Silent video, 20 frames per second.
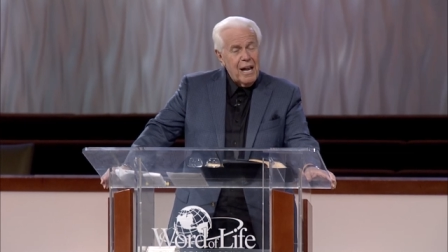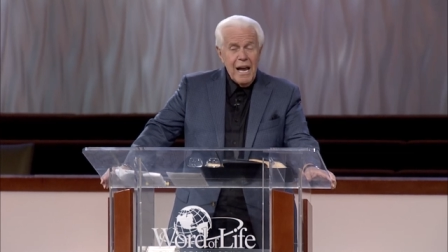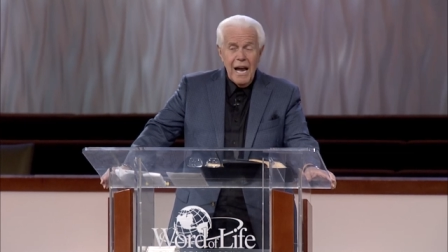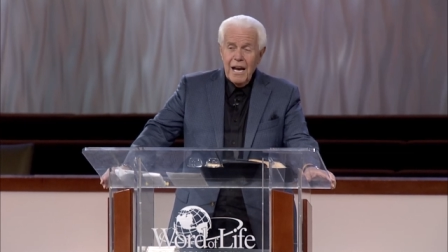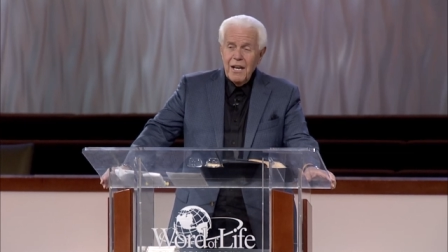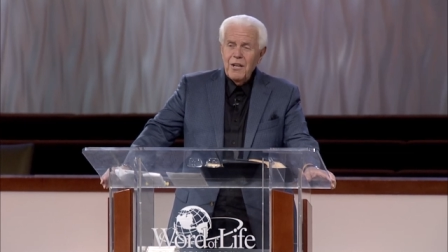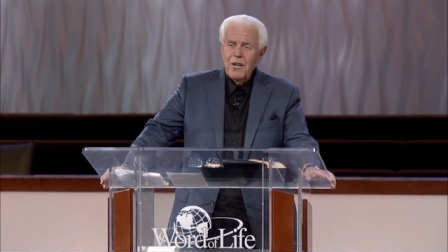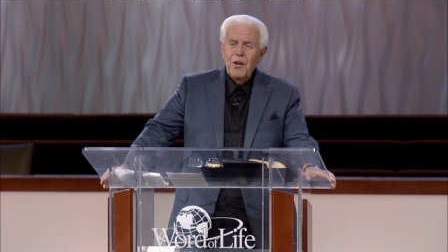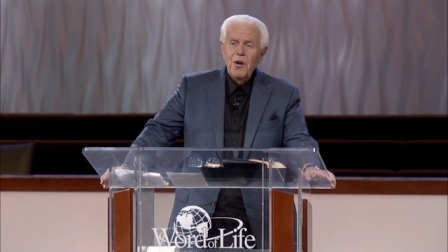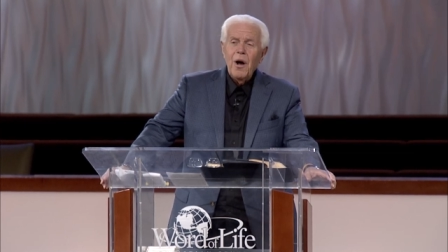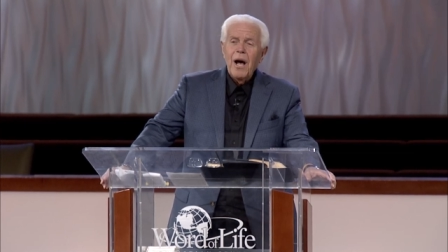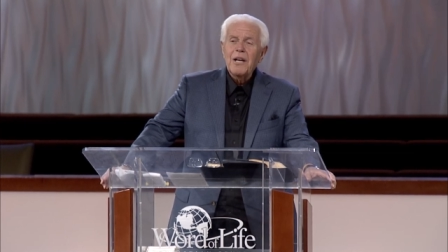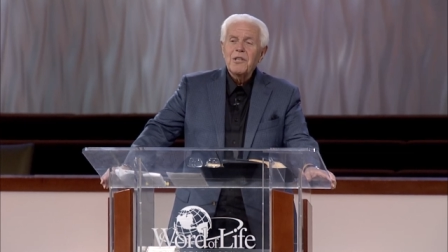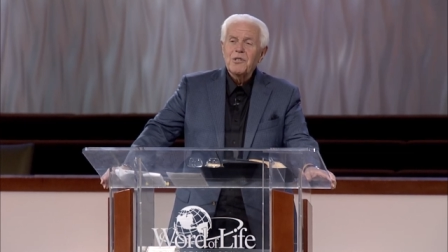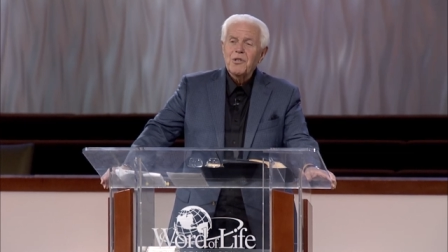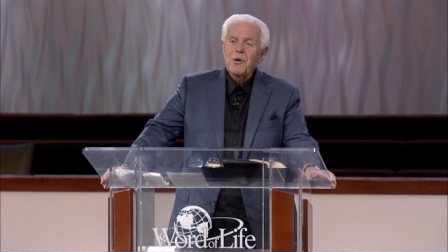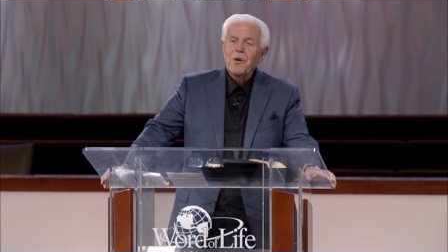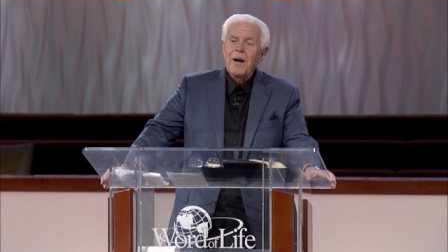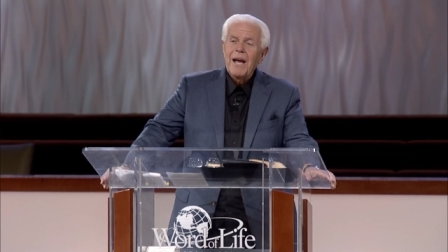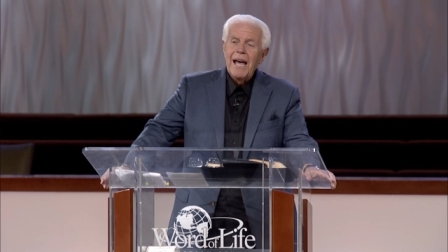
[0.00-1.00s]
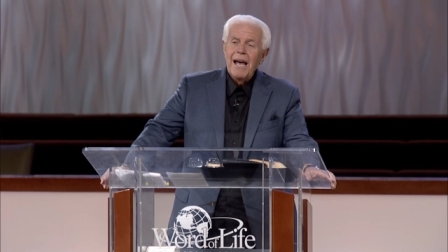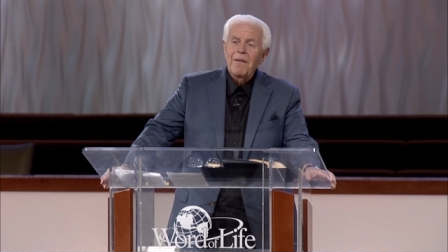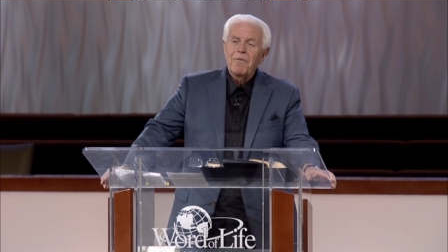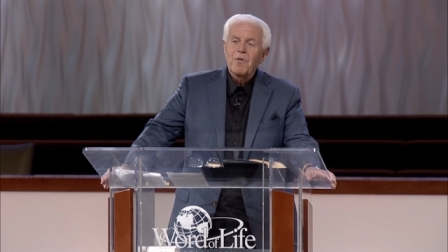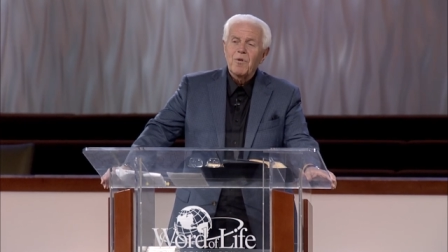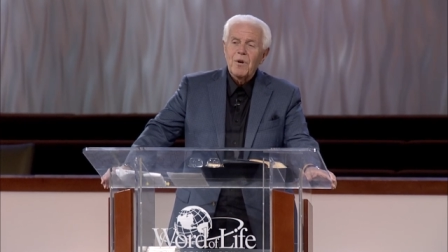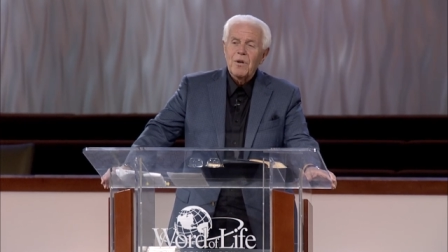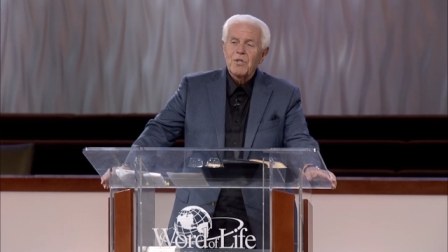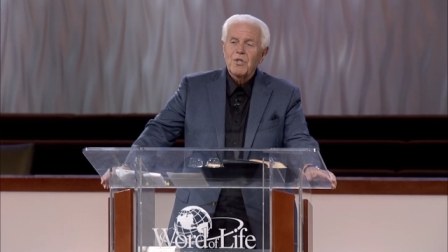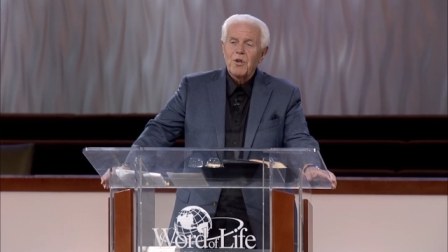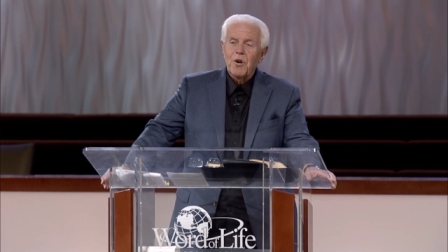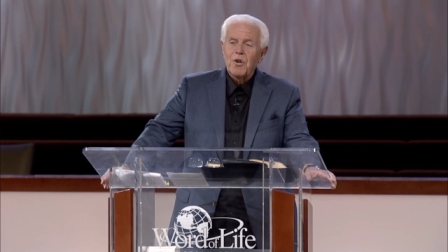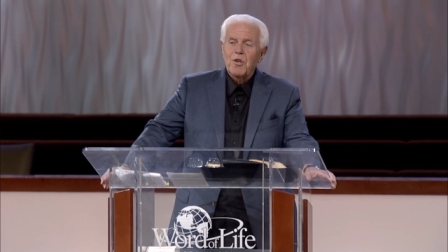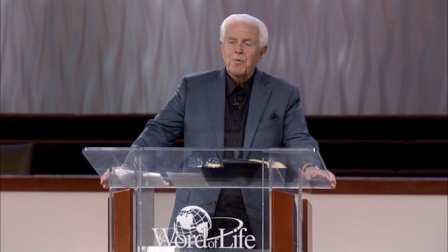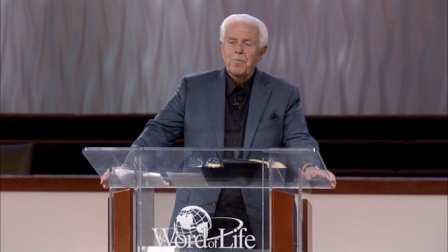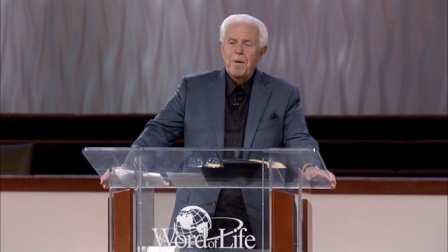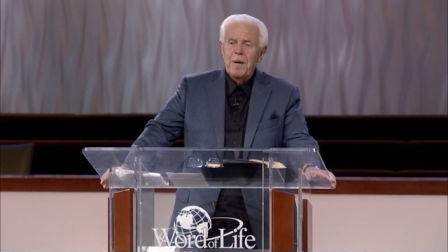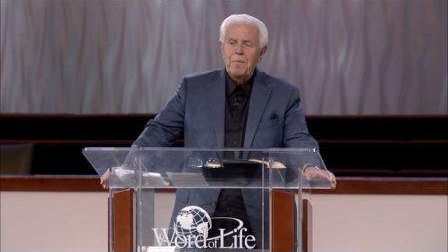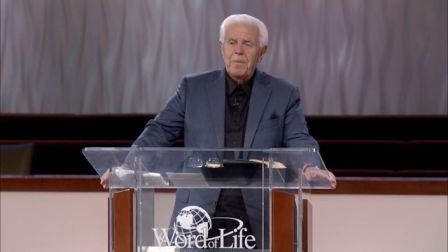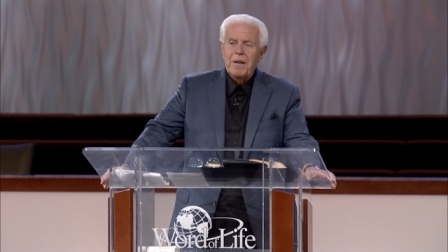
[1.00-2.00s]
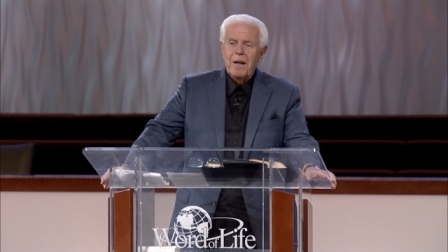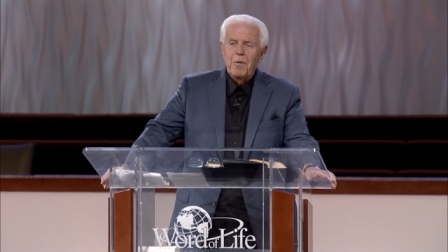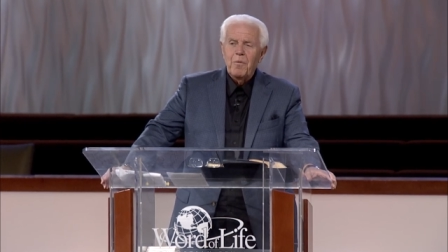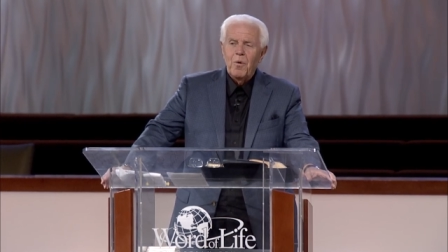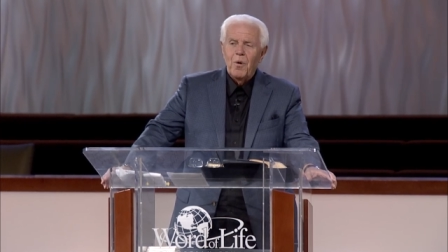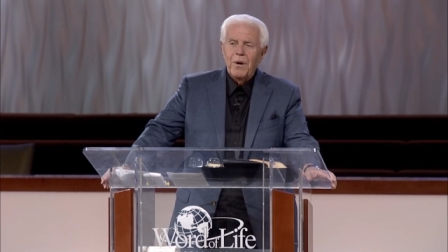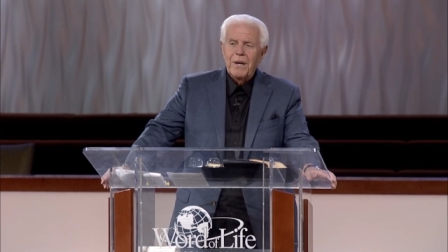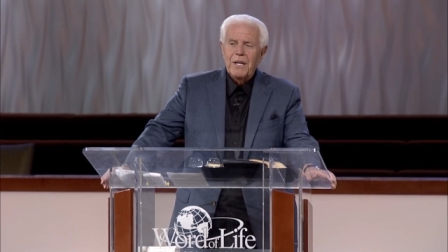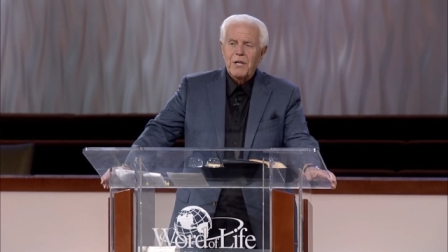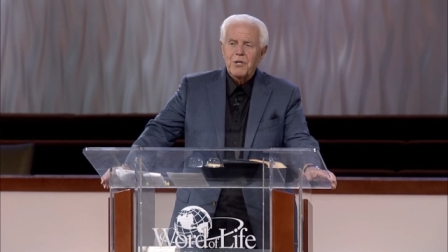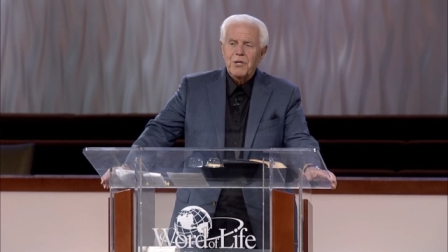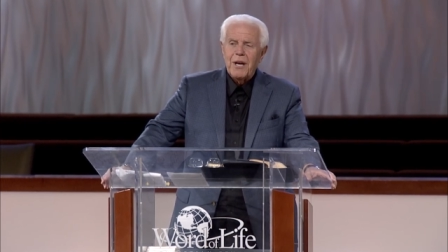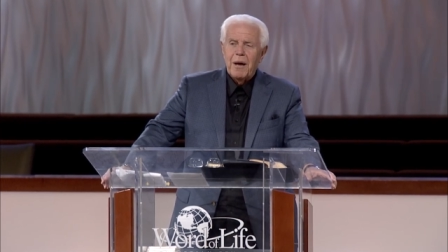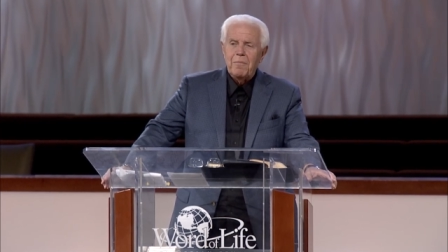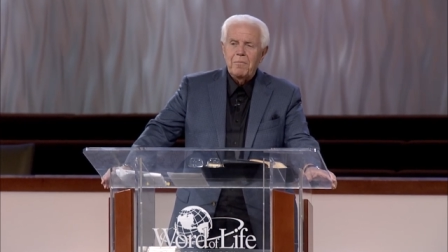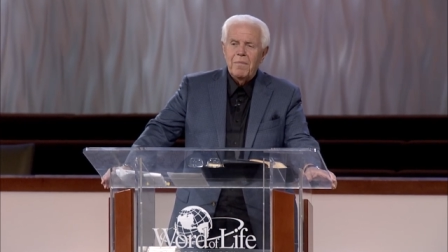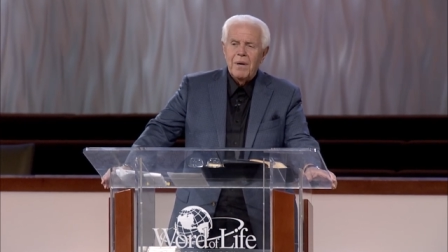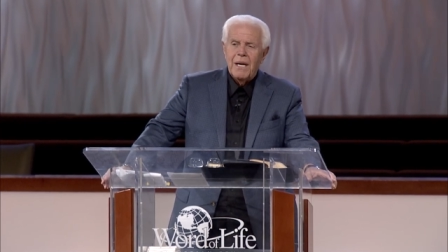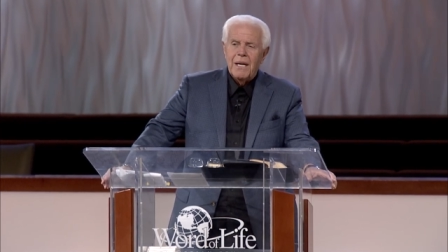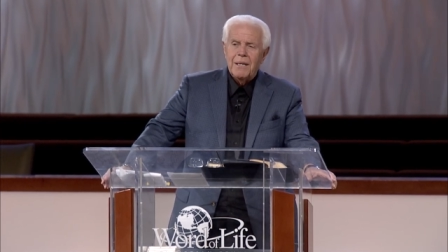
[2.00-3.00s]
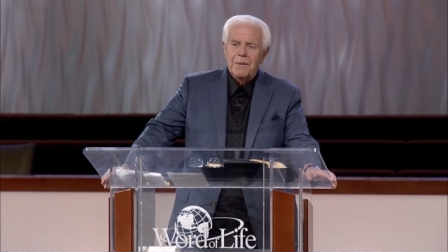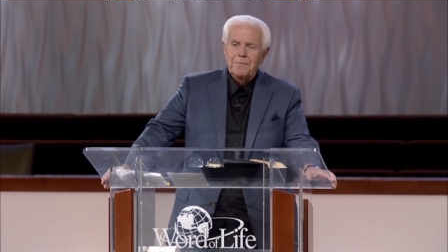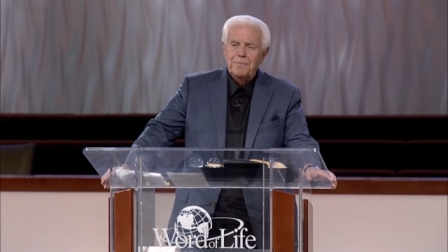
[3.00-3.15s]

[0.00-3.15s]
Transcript: And you know, I still have church people that won't accept me.